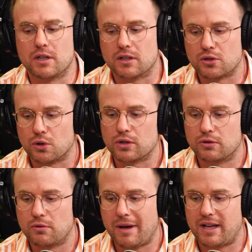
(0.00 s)
You can talk
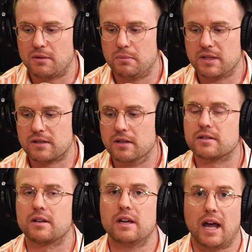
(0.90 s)
to him about your
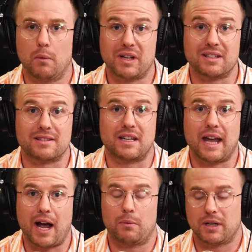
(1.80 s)
business, and we can see
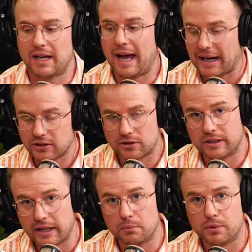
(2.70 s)
how we can
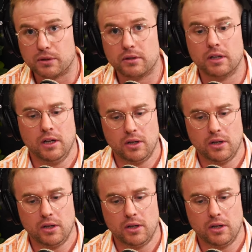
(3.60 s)
actually help you.